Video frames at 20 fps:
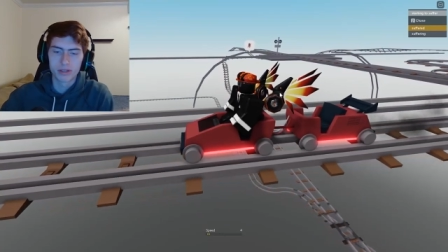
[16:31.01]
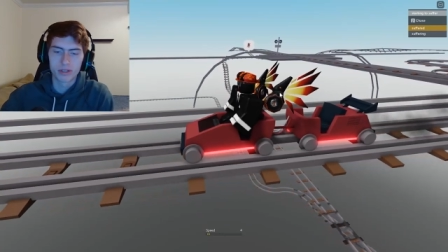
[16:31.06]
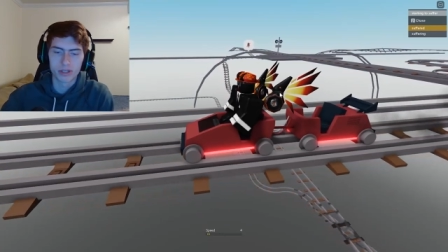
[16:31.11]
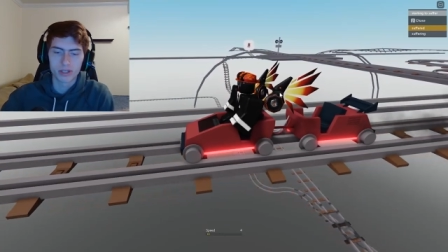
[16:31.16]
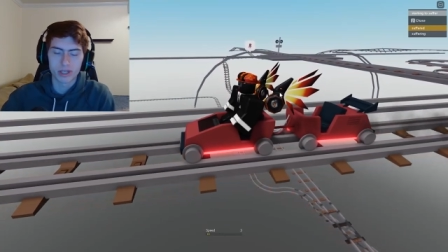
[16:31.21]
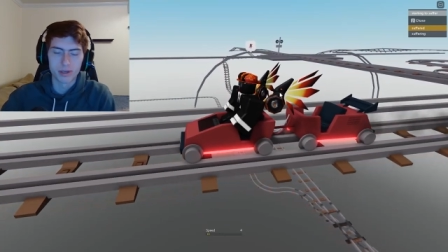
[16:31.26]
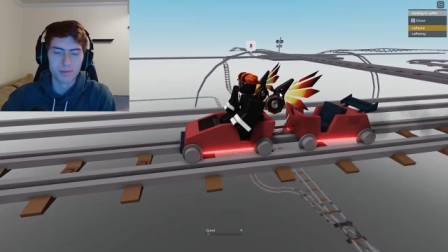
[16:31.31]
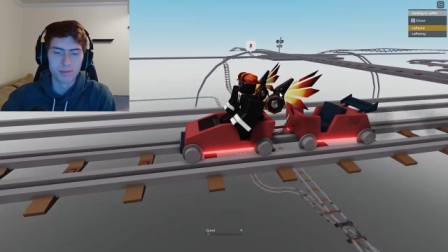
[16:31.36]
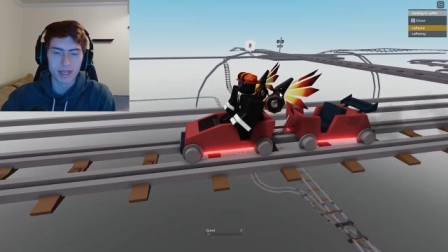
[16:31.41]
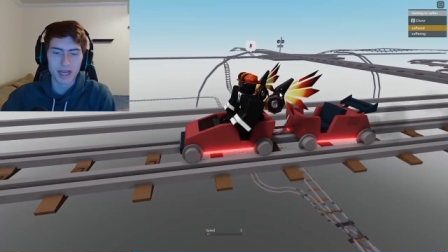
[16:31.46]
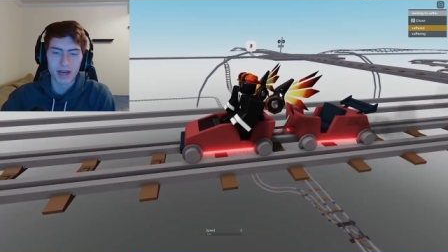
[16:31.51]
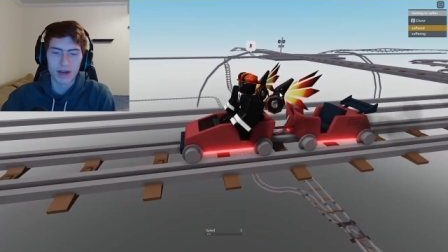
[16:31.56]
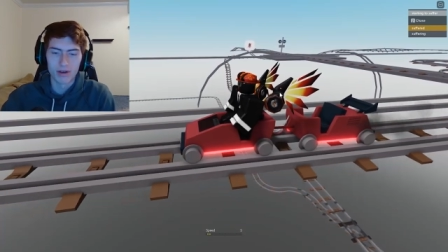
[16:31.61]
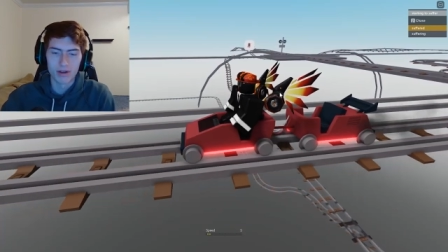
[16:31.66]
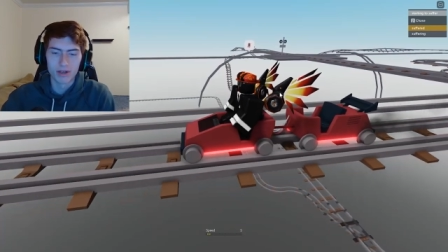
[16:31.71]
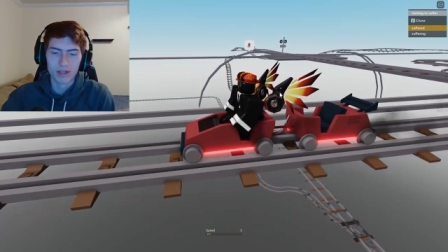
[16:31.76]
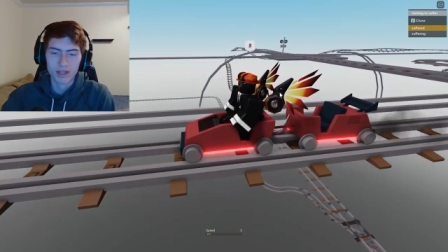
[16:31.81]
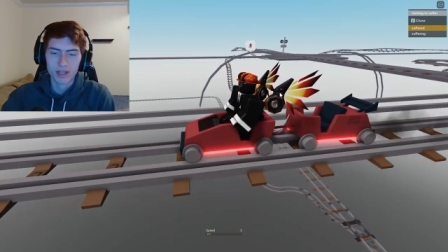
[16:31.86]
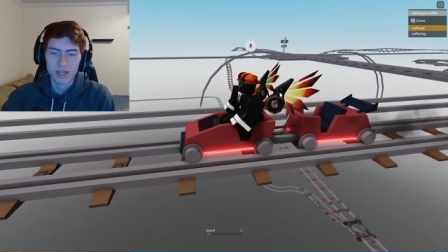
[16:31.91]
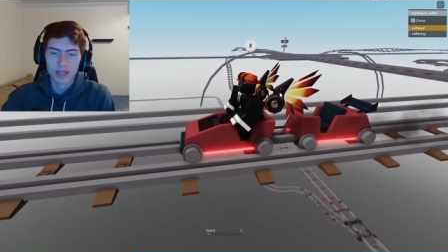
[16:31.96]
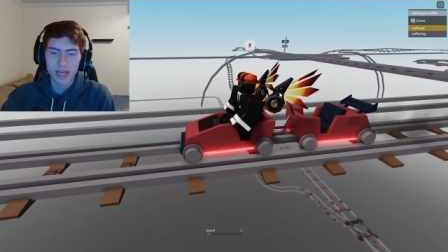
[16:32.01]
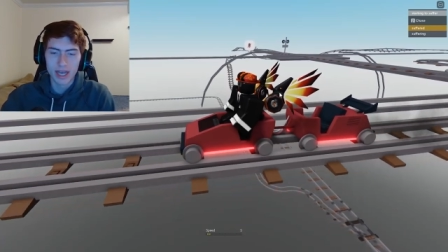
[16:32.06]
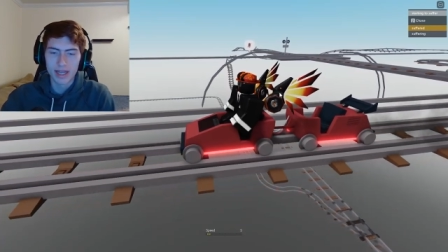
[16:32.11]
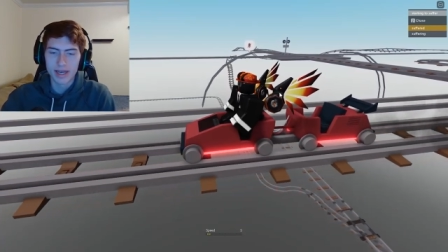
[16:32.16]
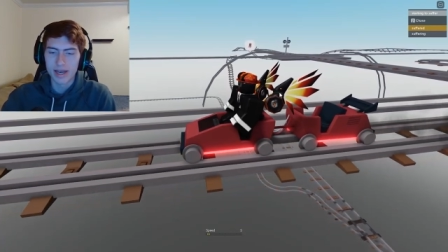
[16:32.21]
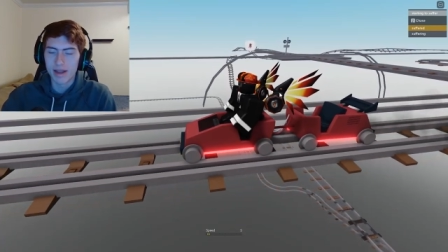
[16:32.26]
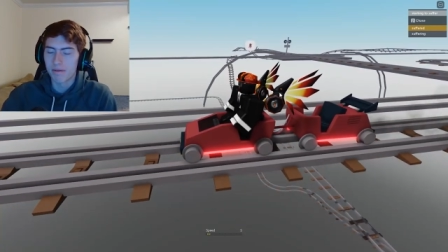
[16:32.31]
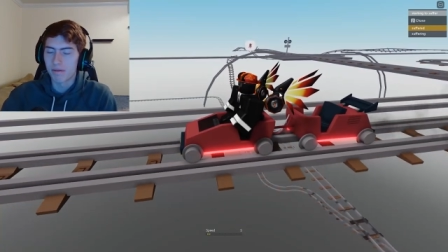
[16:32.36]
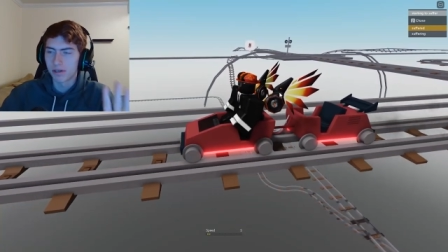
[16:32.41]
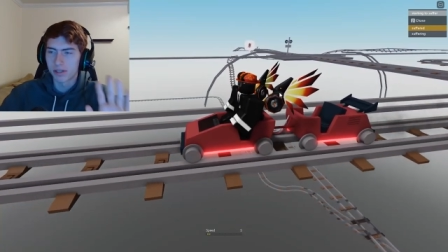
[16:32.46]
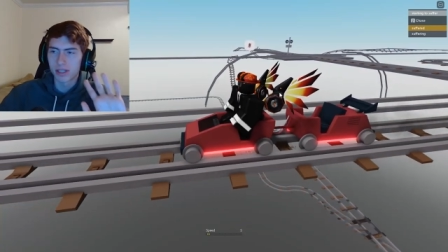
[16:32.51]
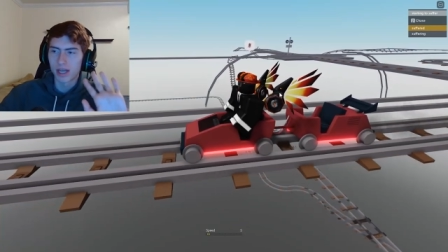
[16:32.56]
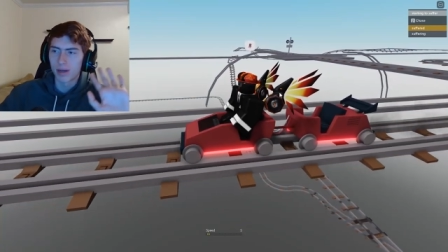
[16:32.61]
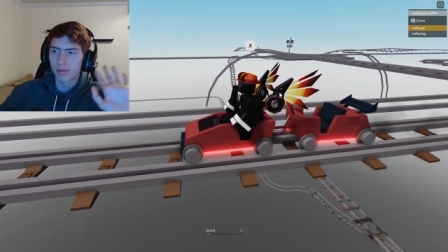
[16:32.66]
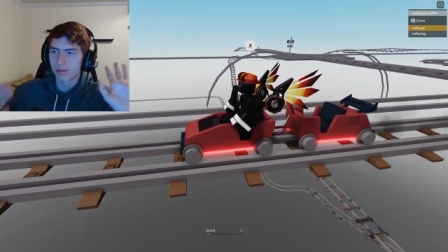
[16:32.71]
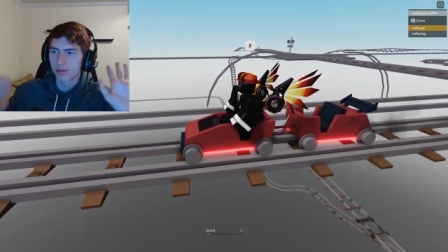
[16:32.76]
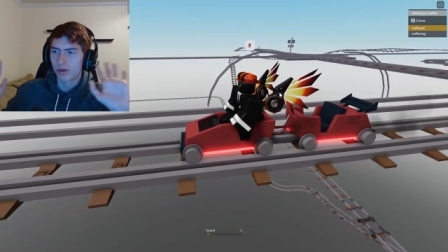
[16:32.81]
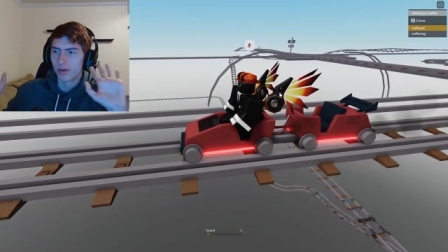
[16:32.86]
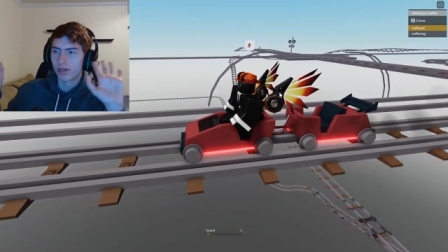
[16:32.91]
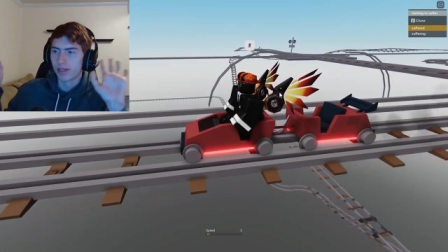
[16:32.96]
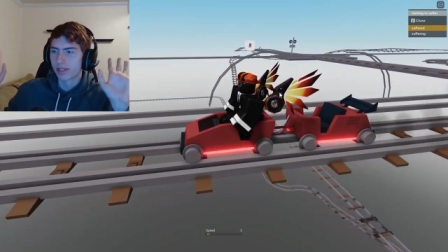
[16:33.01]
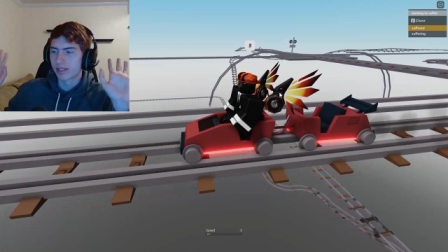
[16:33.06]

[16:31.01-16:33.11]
just comes out and never stops going.